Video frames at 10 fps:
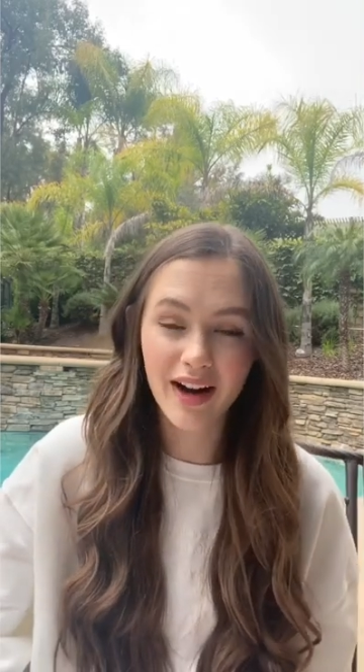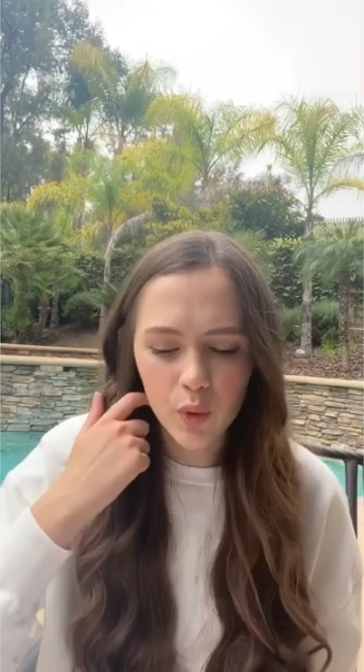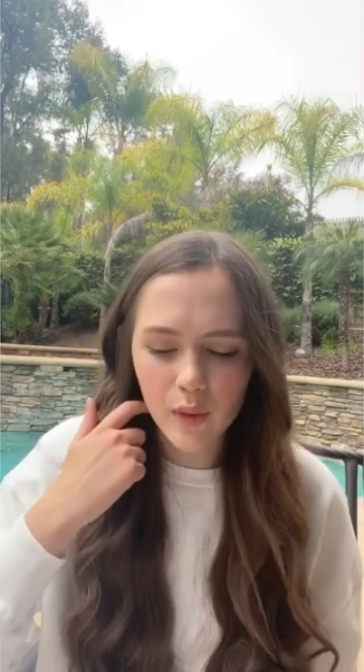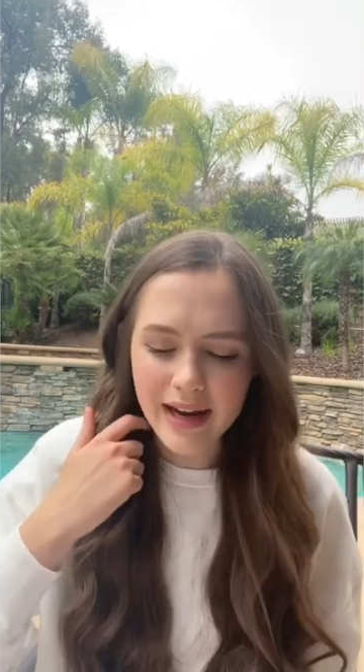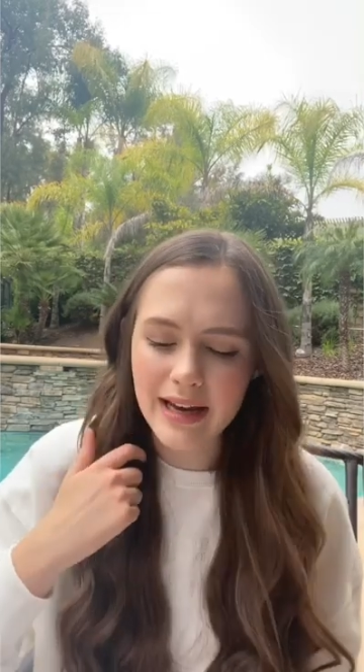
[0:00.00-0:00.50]

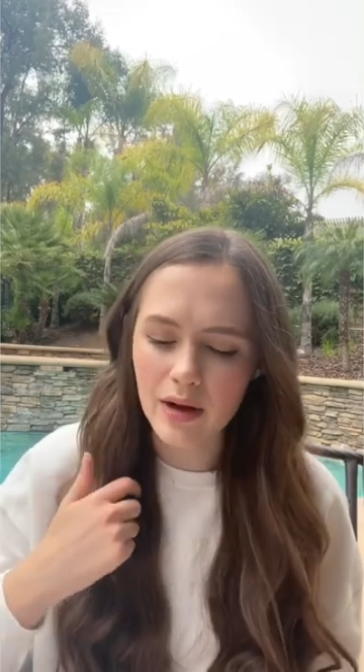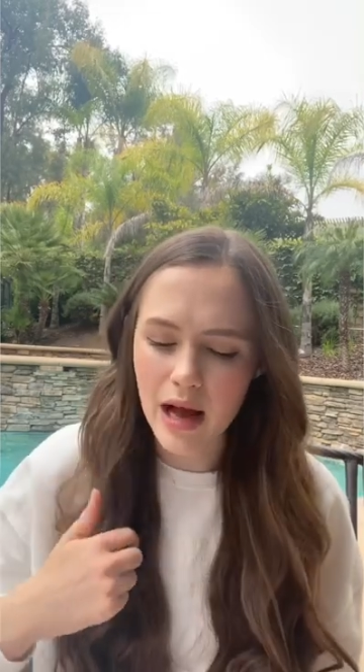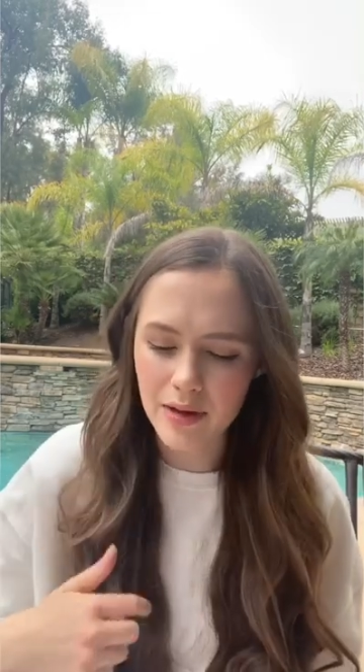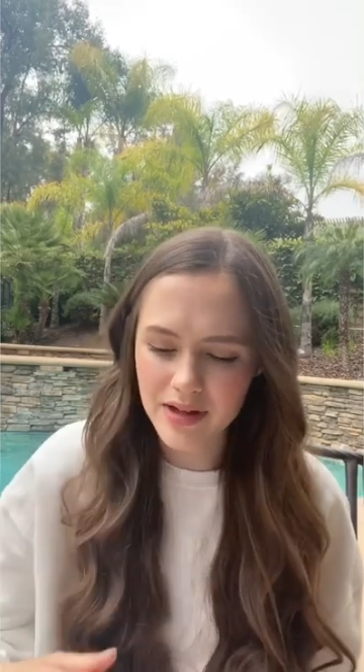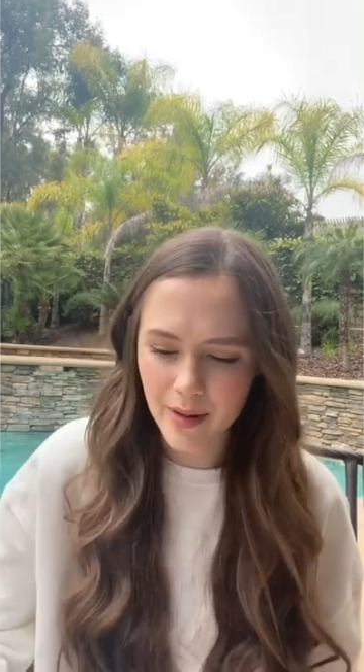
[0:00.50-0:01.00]
Great Hill
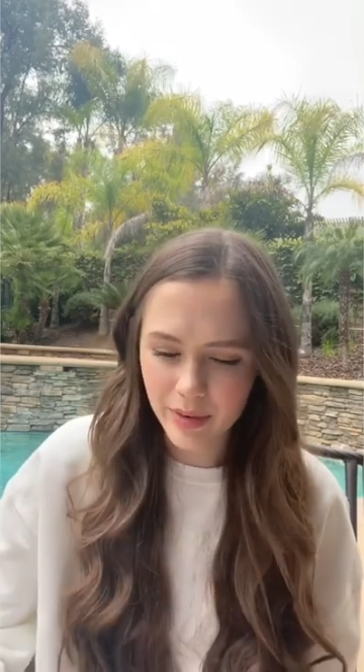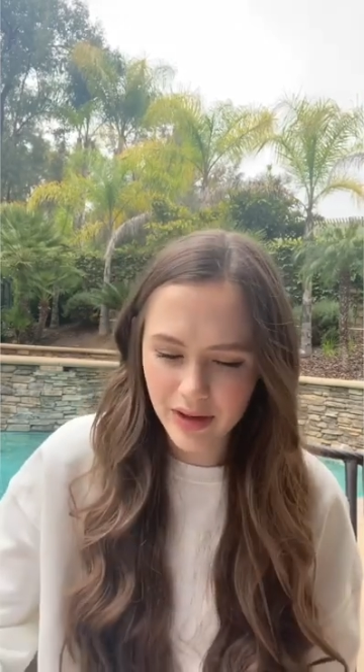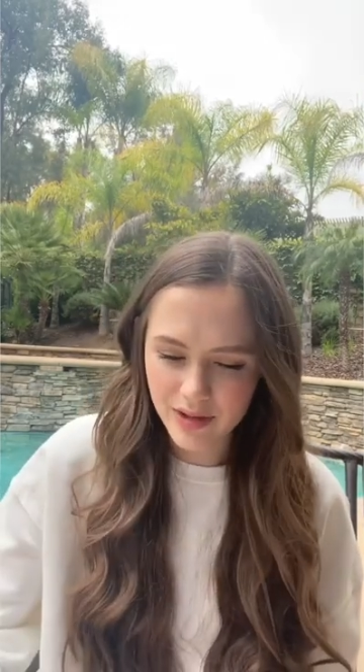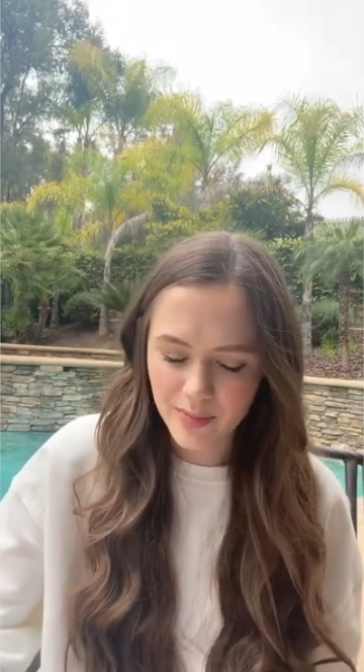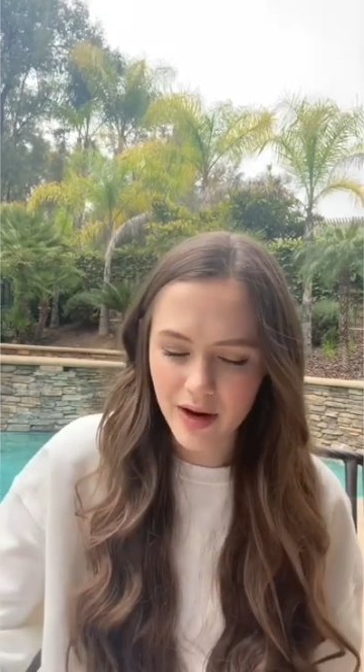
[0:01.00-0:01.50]
House Company
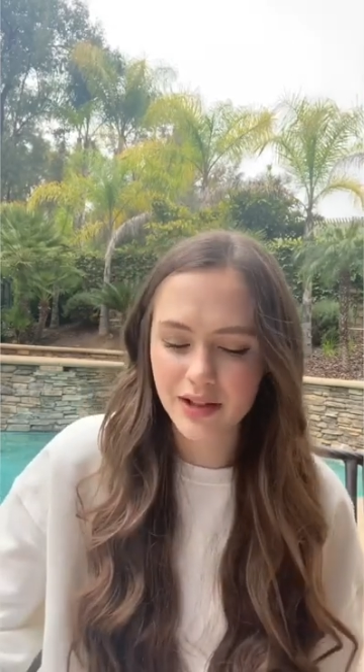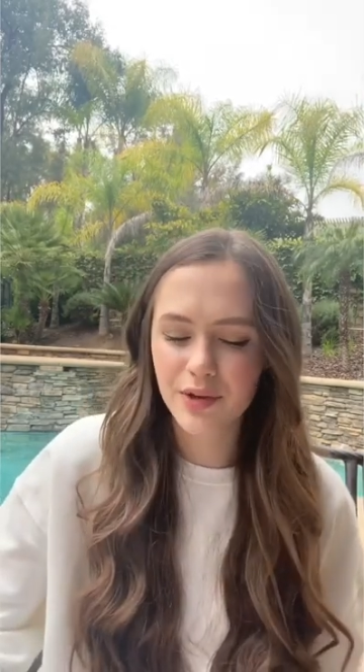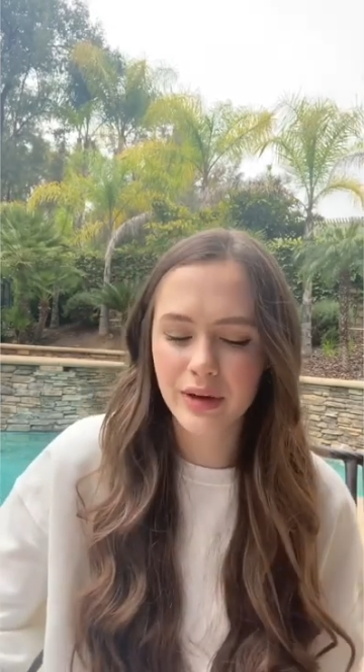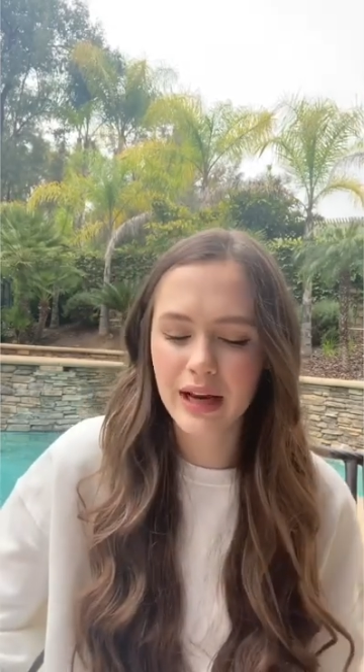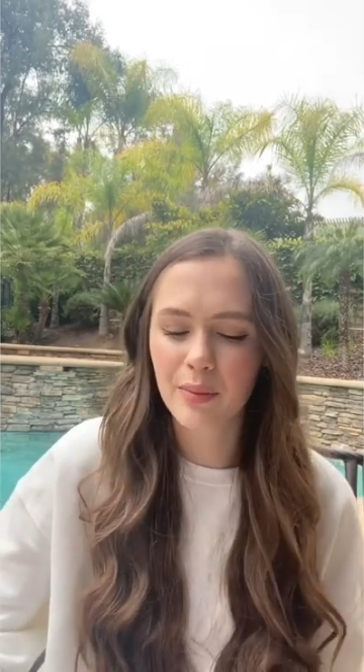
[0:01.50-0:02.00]
responded
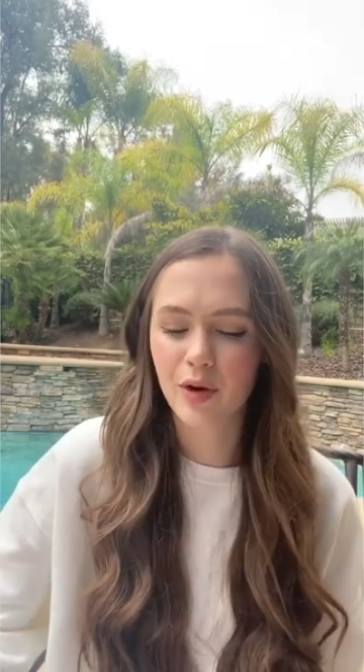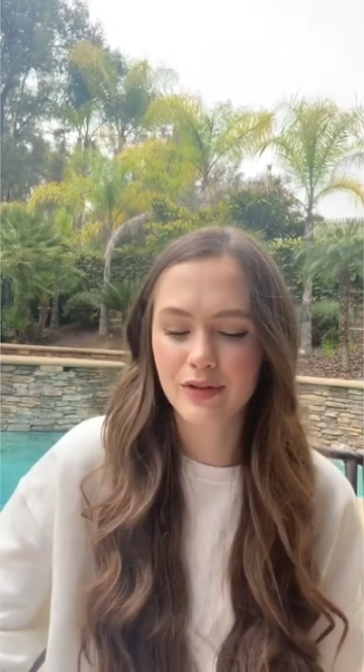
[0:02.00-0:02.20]
to an animal